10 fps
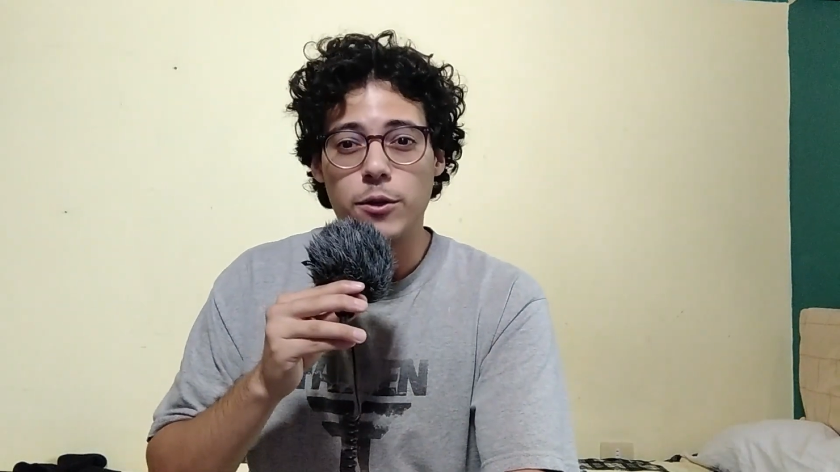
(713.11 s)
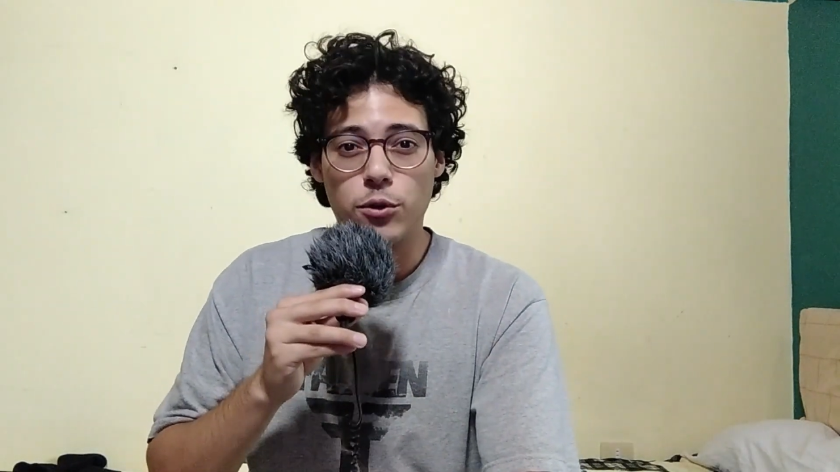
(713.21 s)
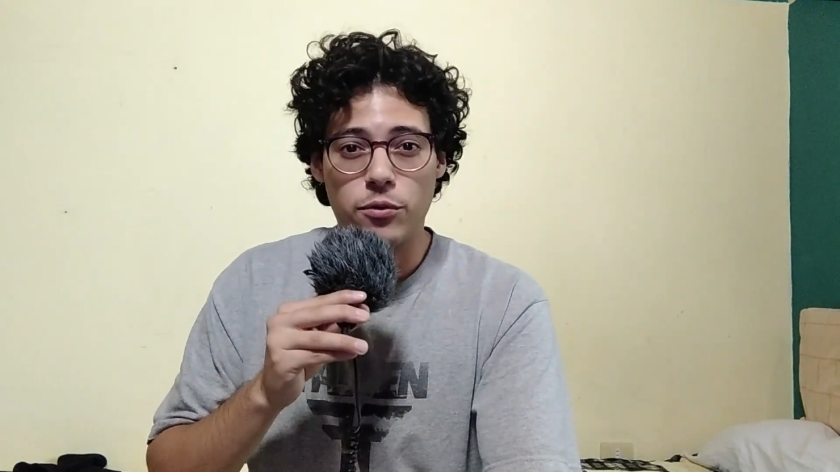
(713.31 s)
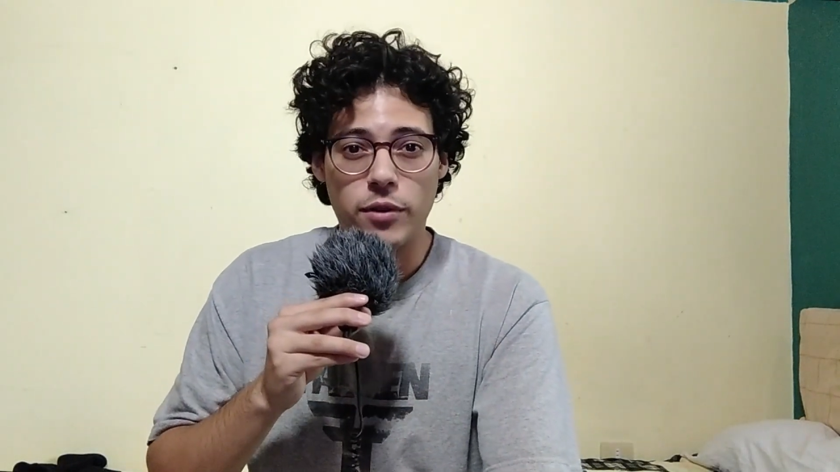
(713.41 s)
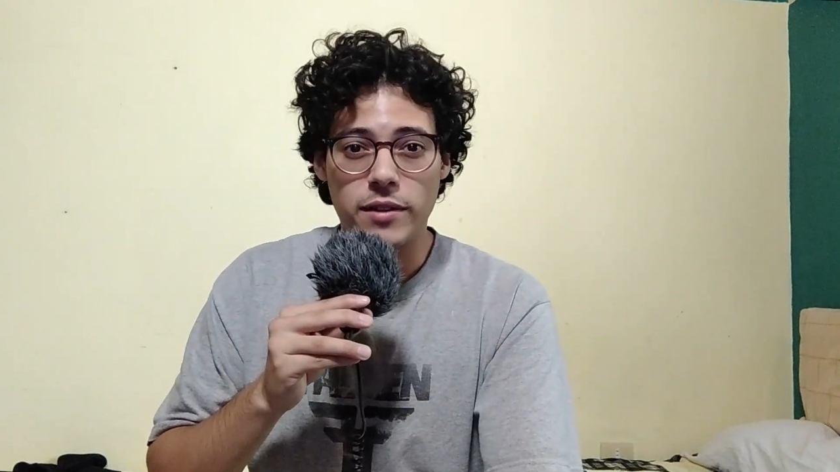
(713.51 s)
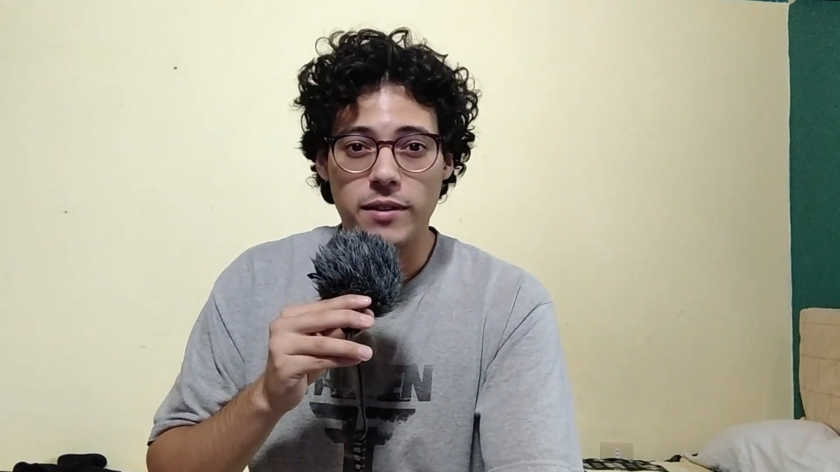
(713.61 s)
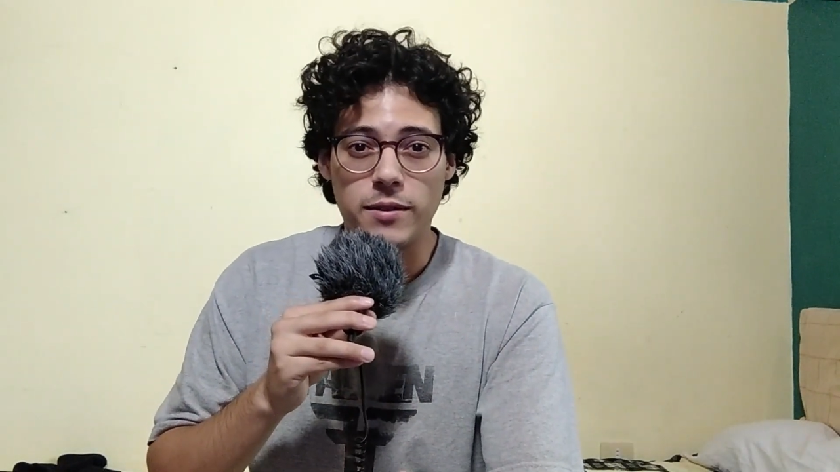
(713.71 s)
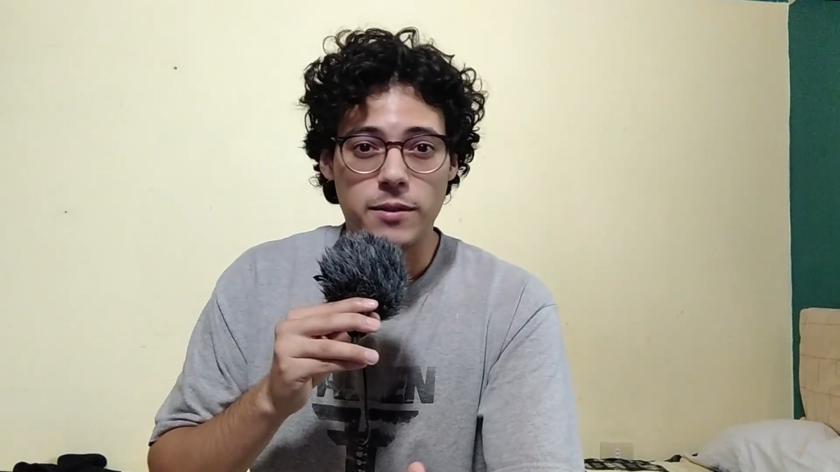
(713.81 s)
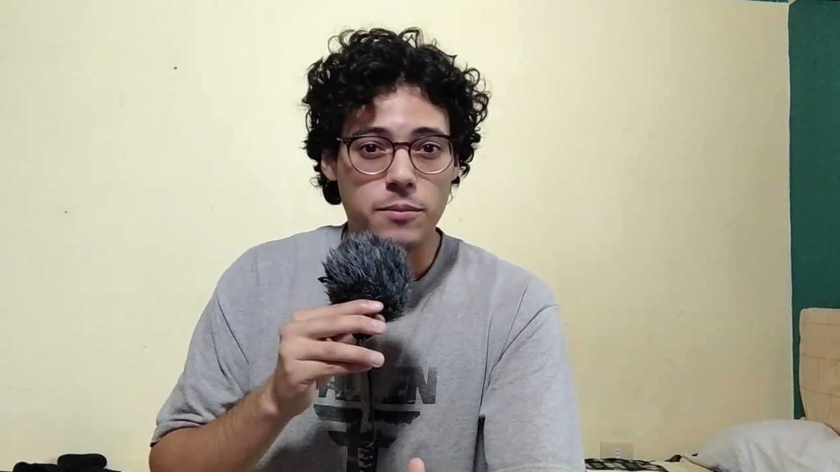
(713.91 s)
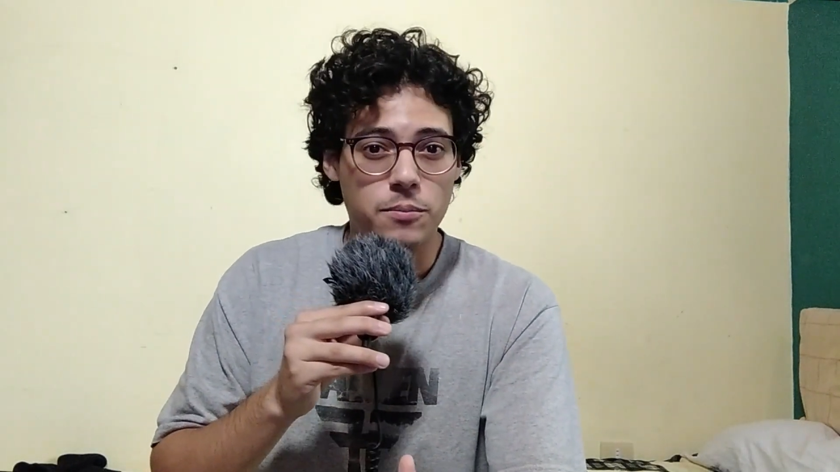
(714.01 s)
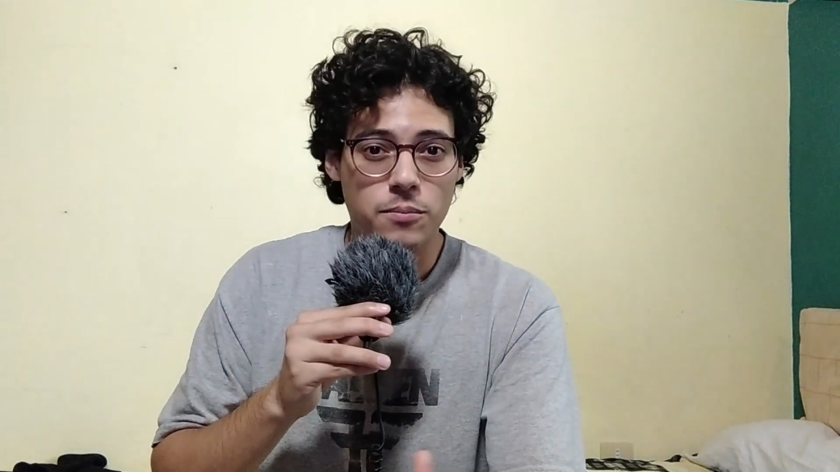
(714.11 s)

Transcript: your friend is